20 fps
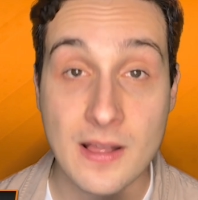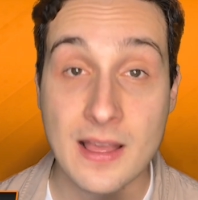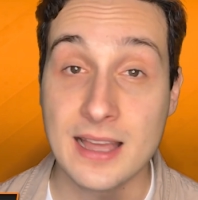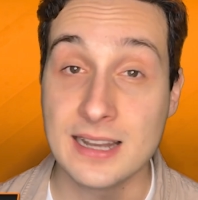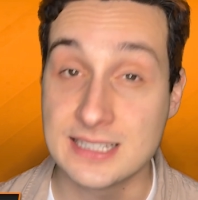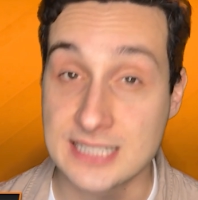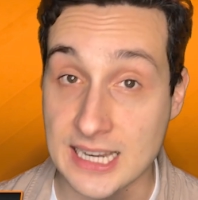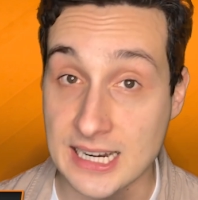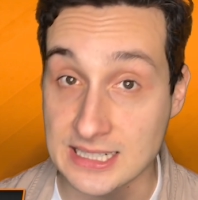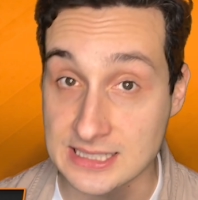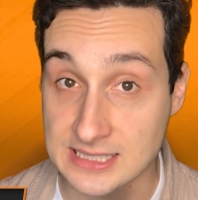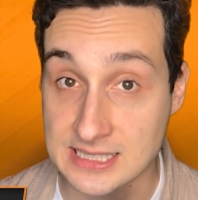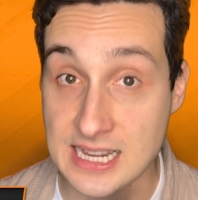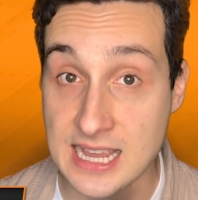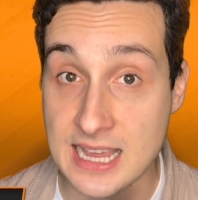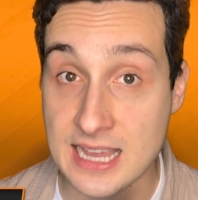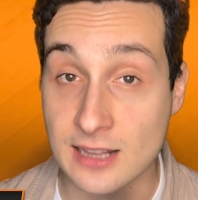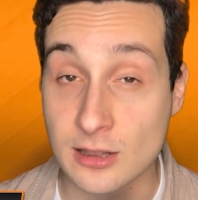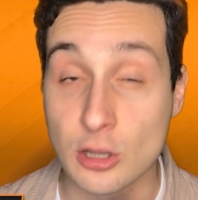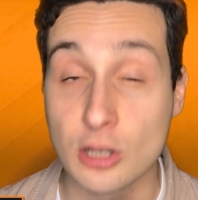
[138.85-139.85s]
and
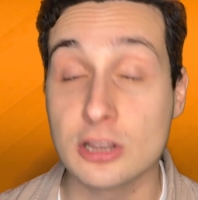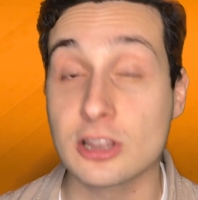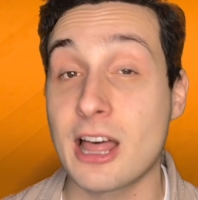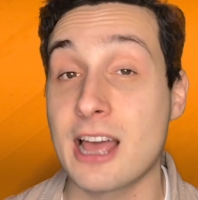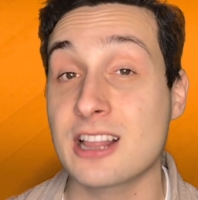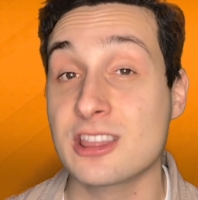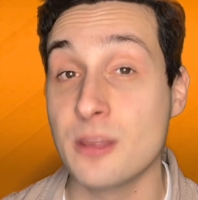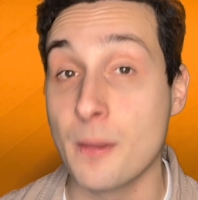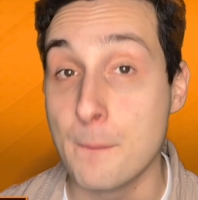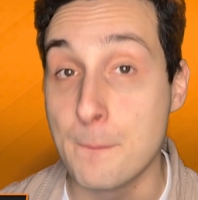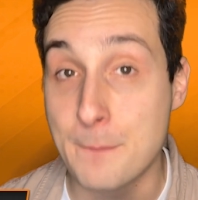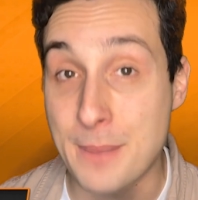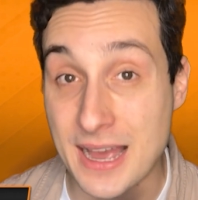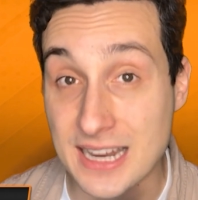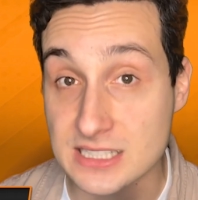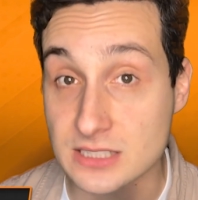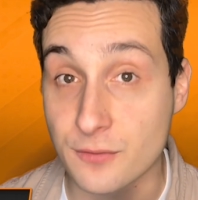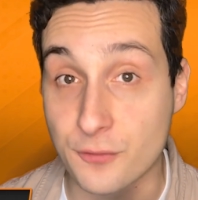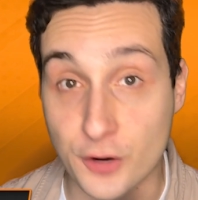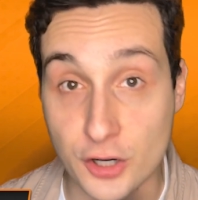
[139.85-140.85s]
Tennessee looked like the
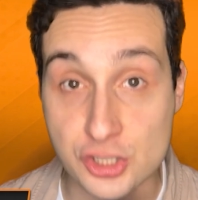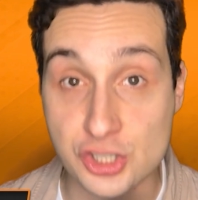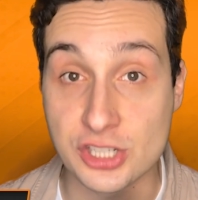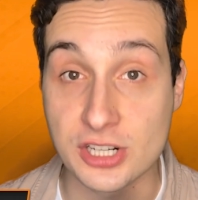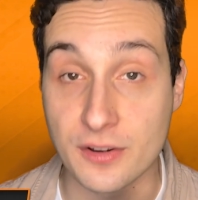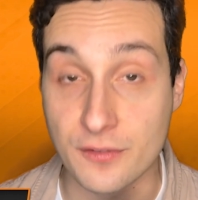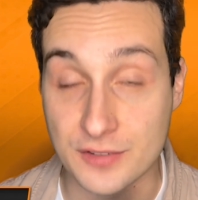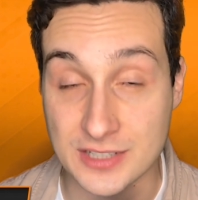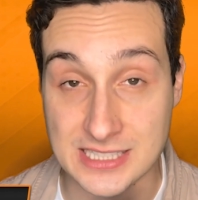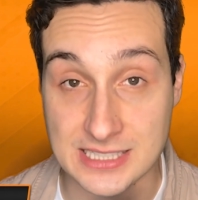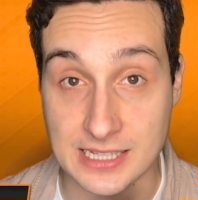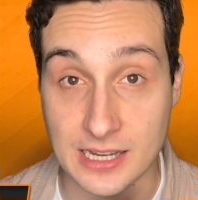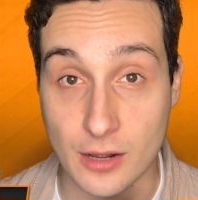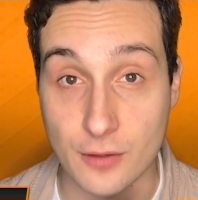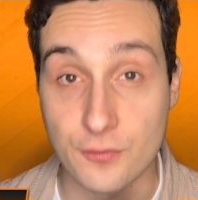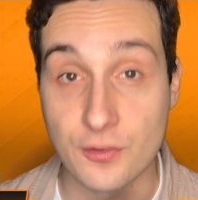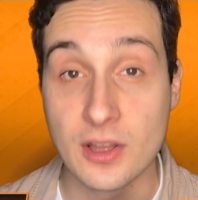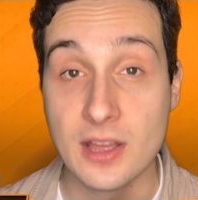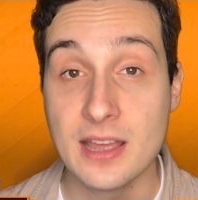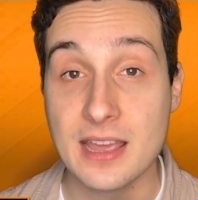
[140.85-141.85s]
best version of
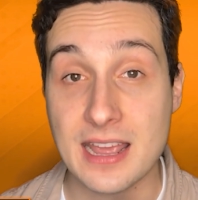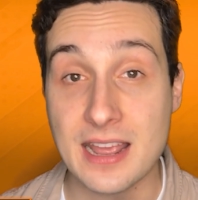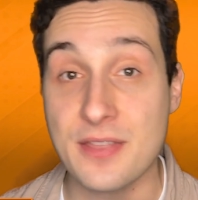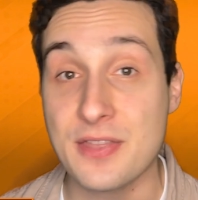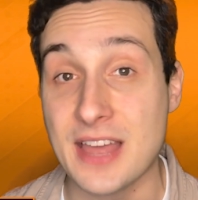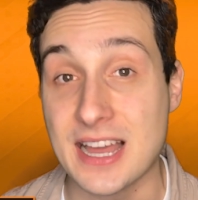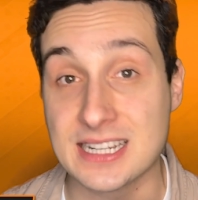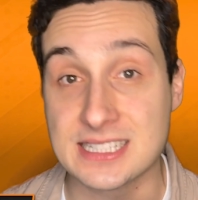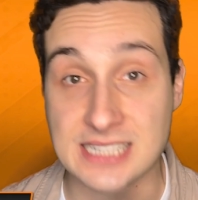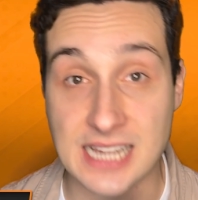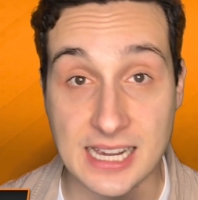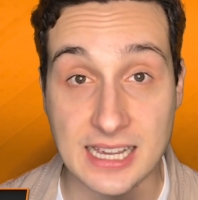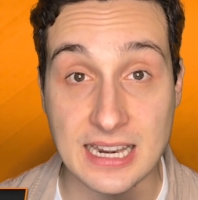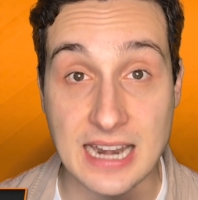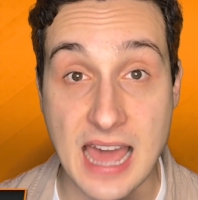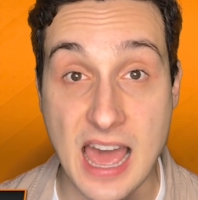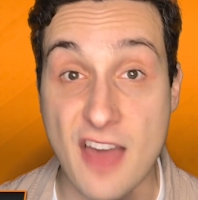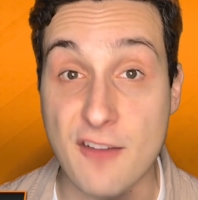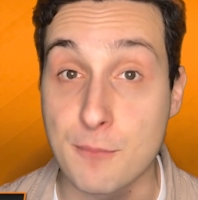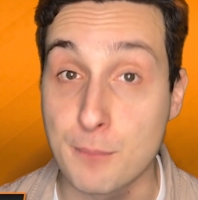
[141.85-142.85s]
itself in that second
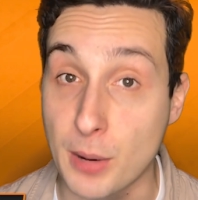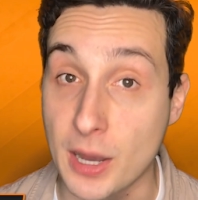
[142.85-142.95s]
half,